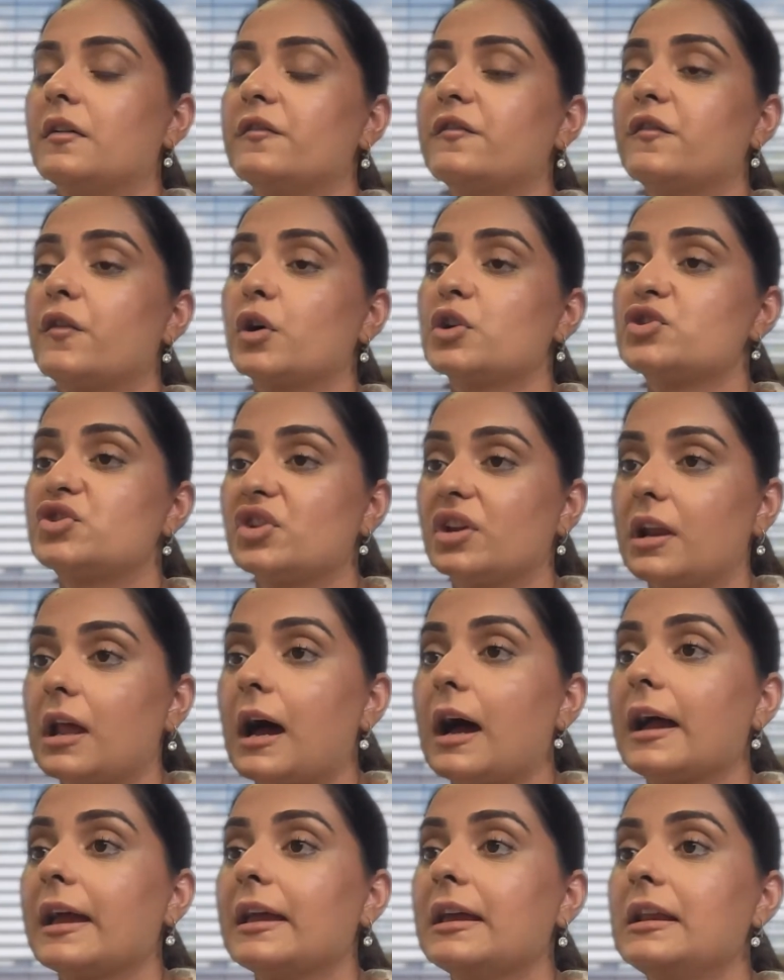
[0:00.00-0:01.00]
For
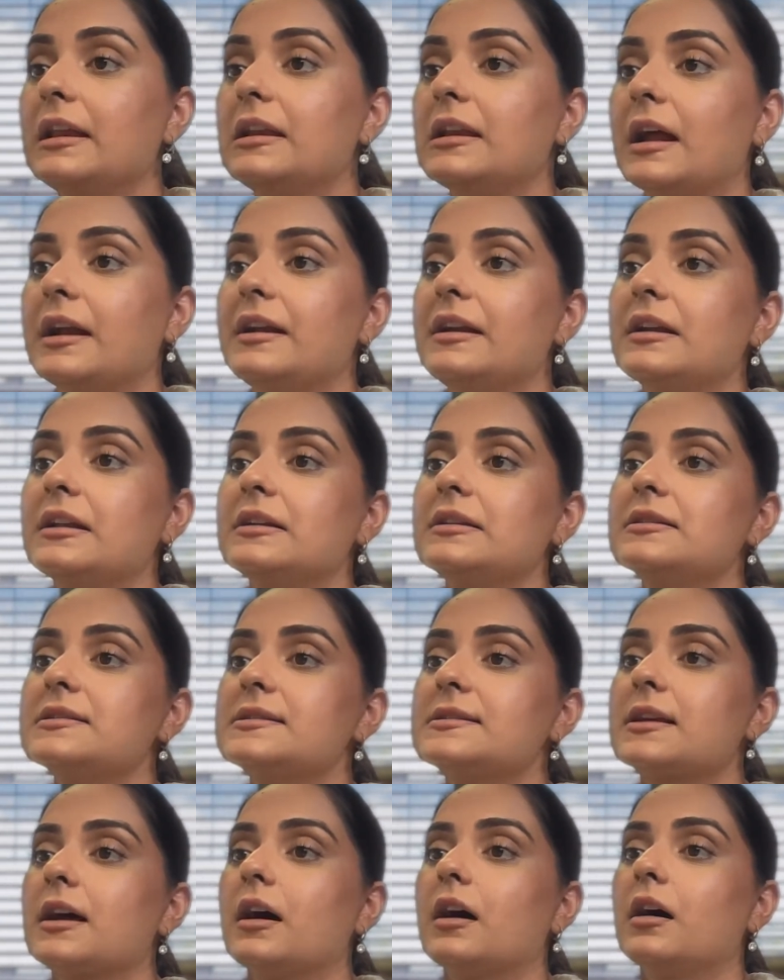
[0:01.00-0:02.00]
July,
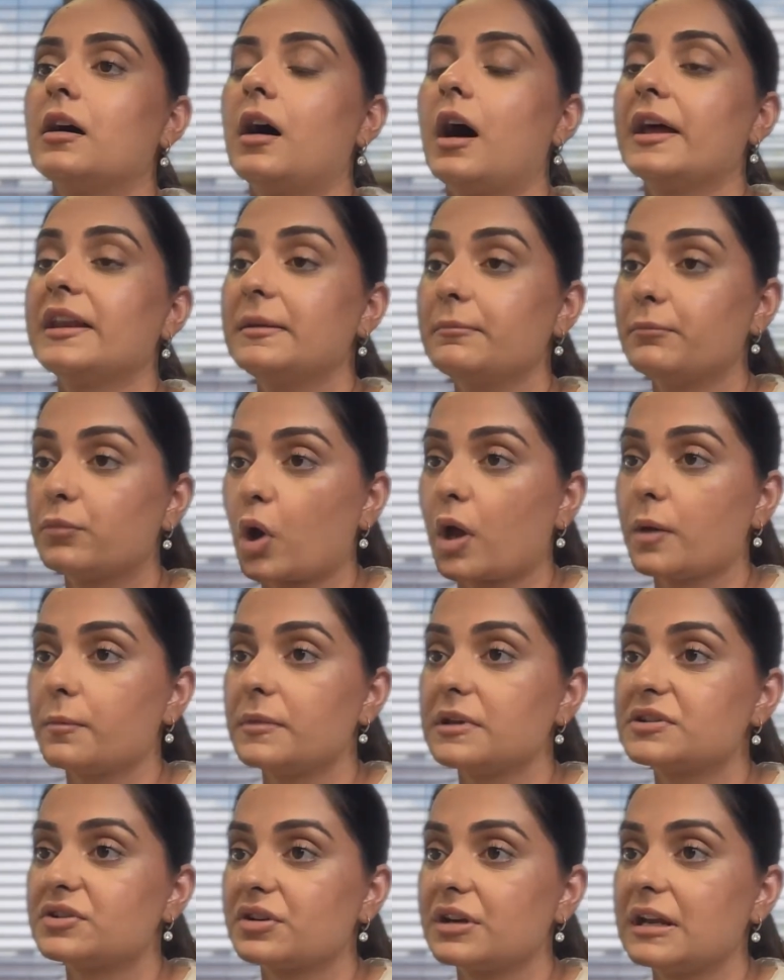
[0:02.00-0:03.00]
London's
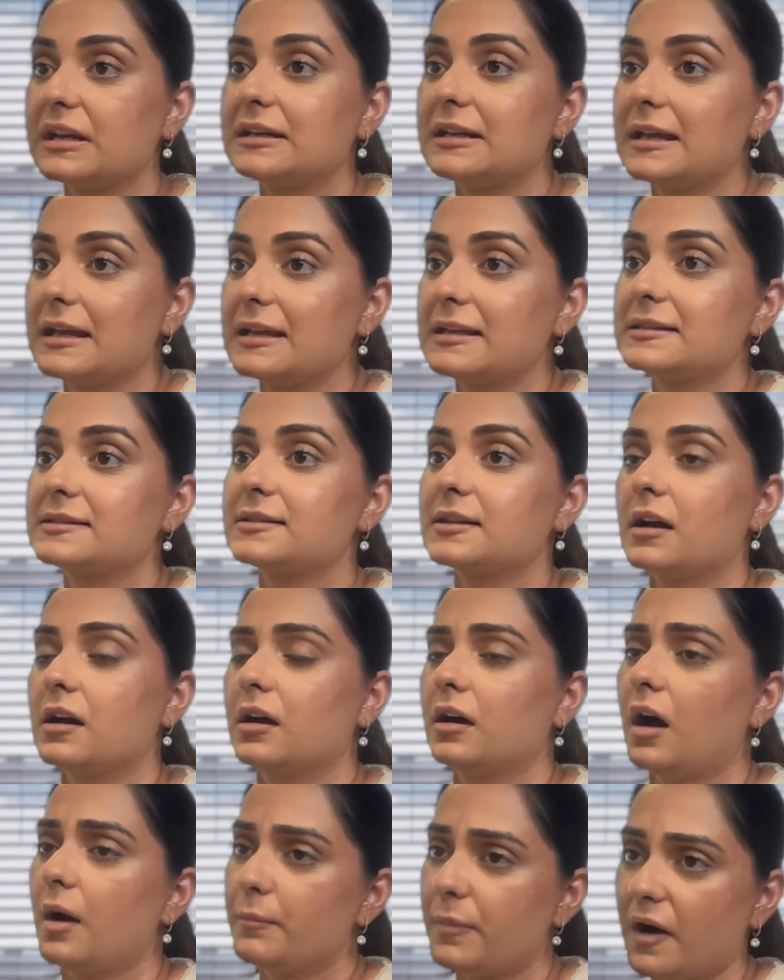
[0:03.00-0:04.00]
unemployment rate is
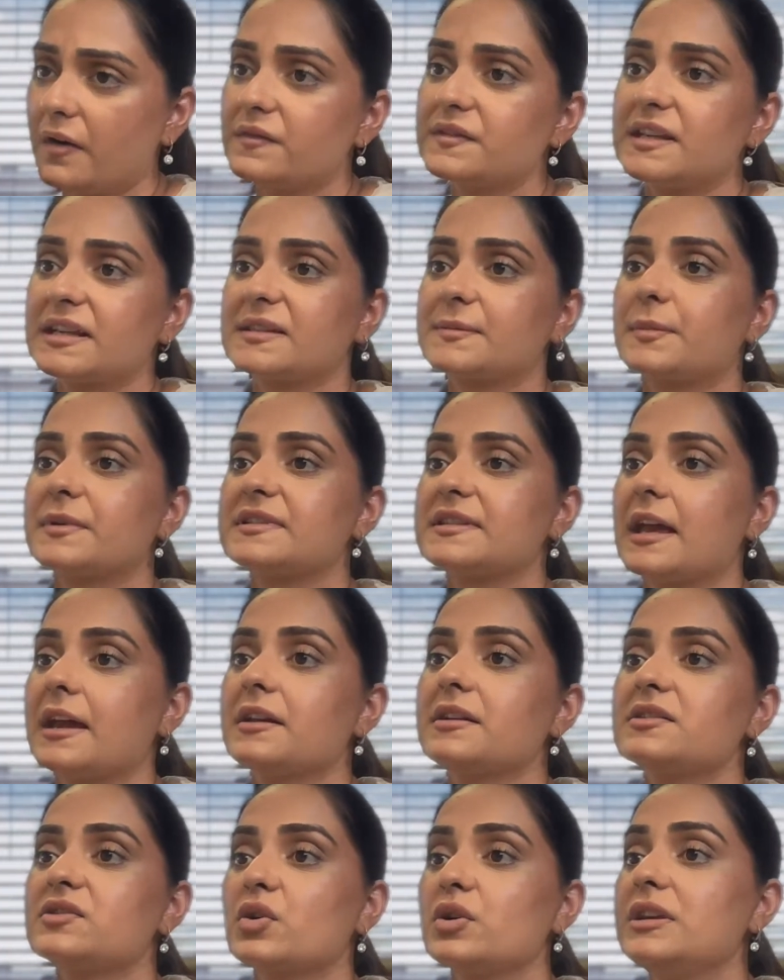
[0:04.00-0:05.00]
above
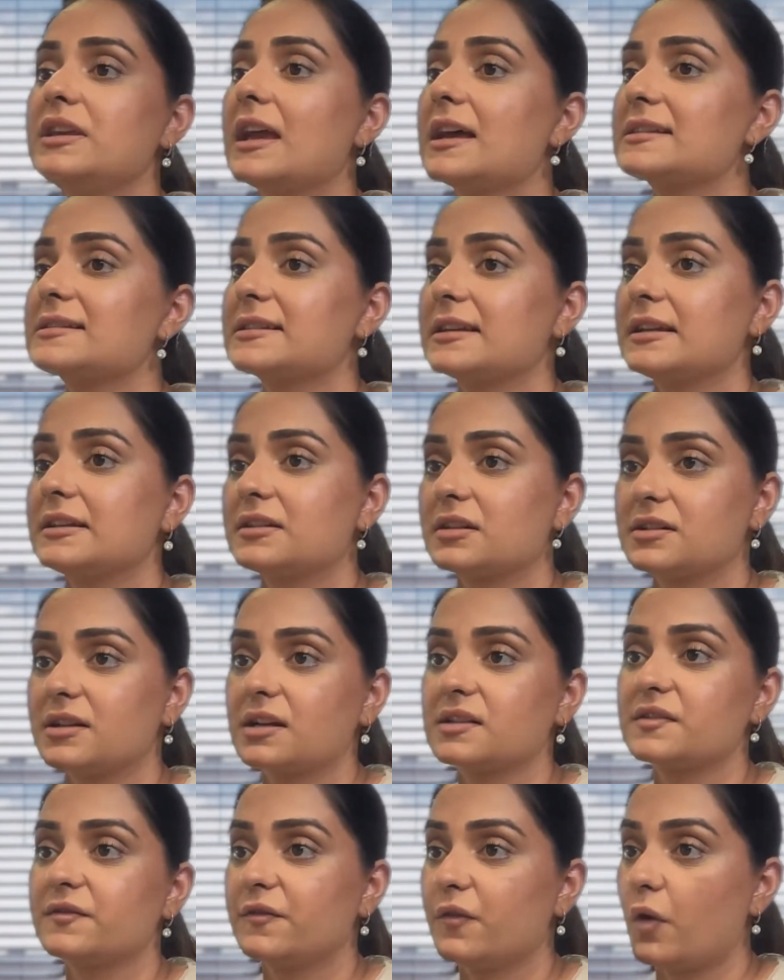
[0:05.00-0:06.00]
6%. So yes, it
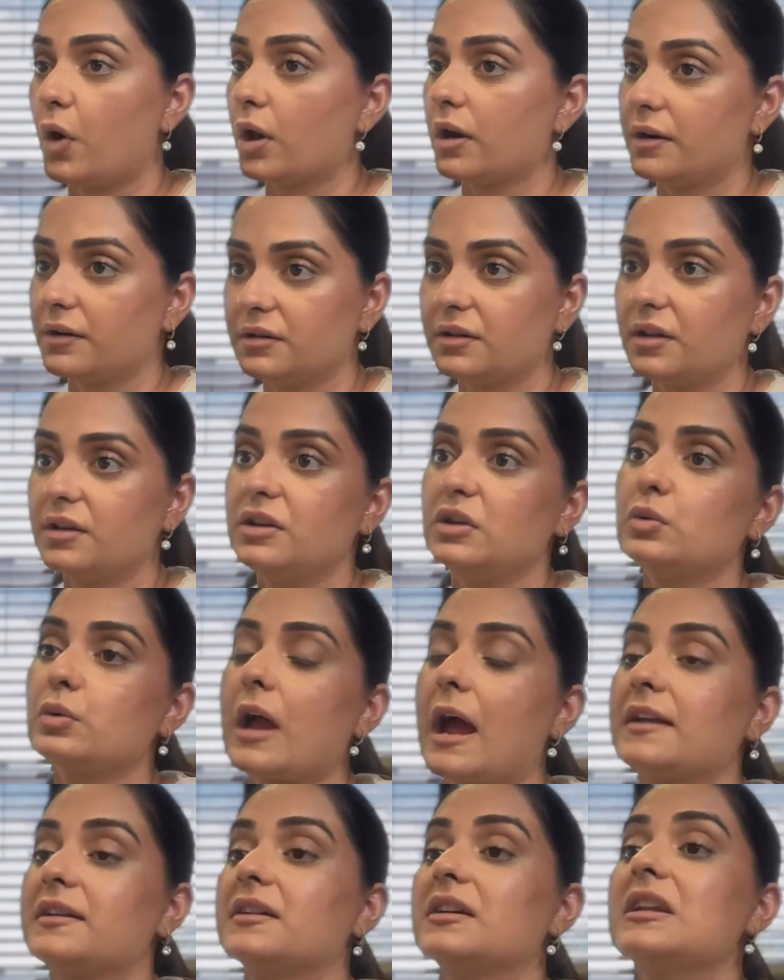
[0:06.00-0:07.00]
does fall under the new
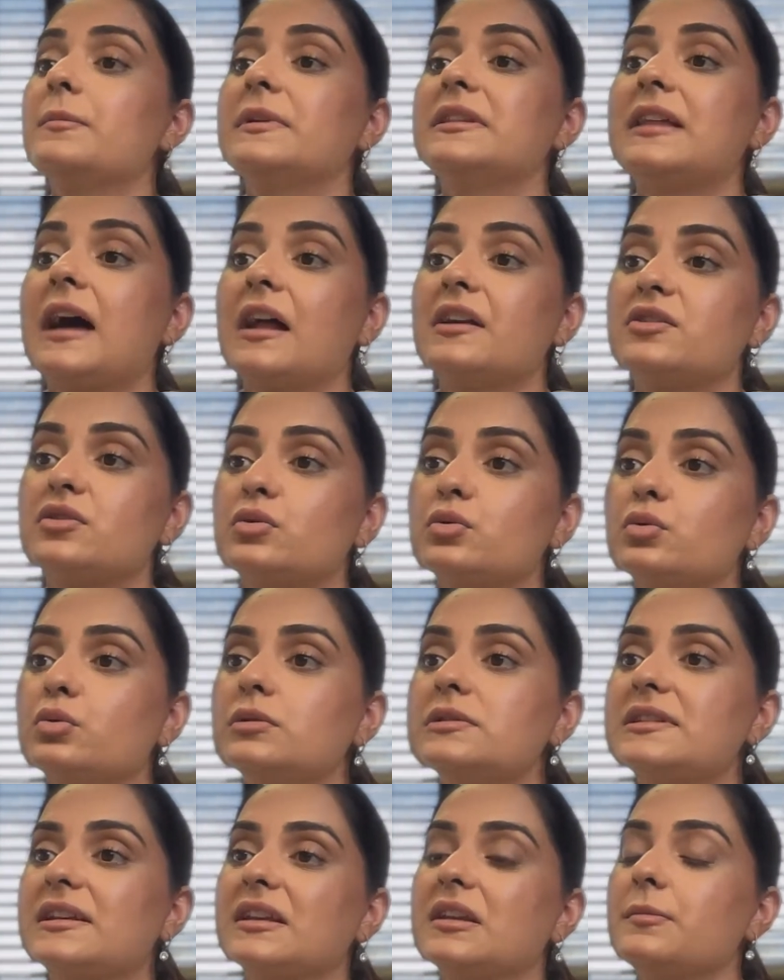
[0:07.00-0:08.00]
category, but that rule
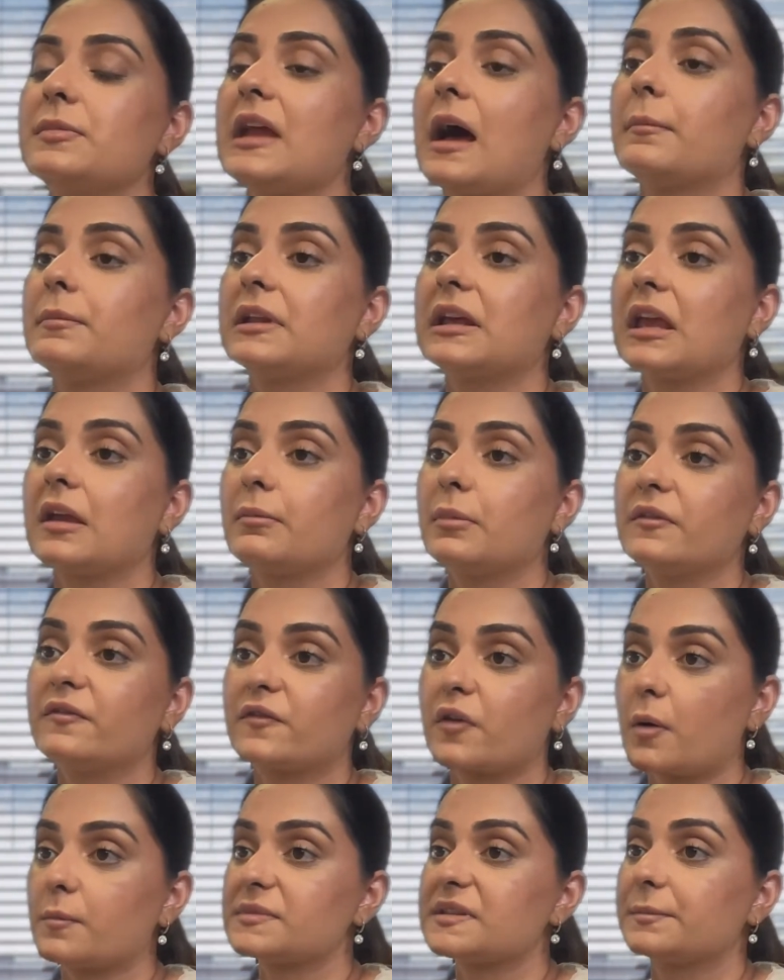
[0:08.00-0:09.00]
is going to be applicable
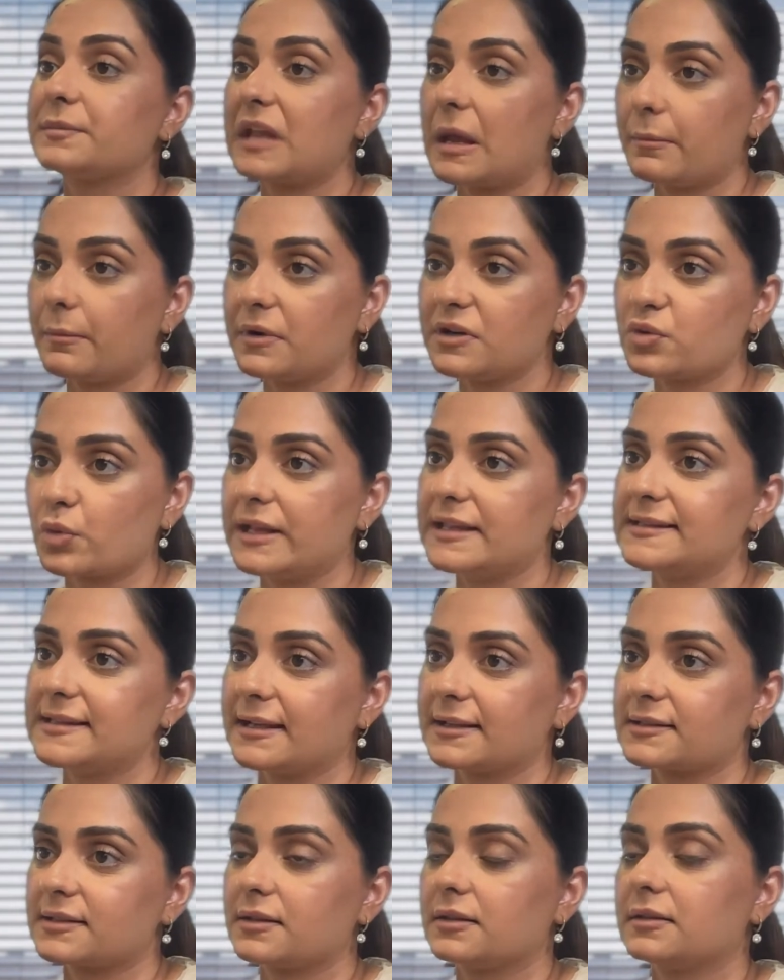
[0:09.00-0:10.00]
from September
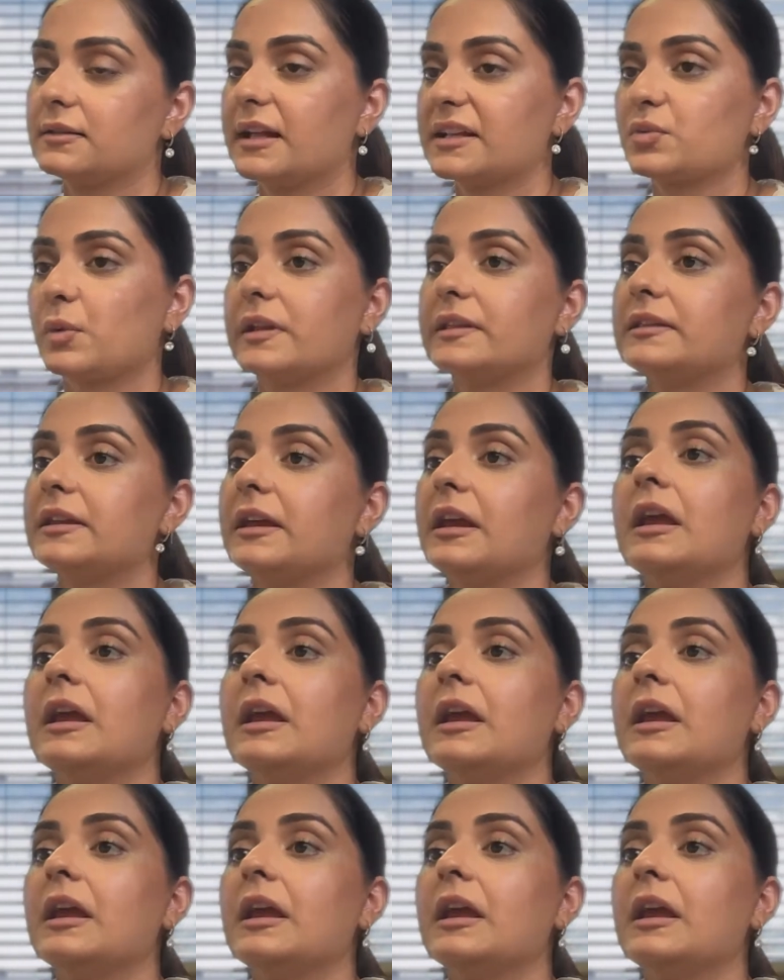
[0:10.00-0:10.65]
26th. That's one thing.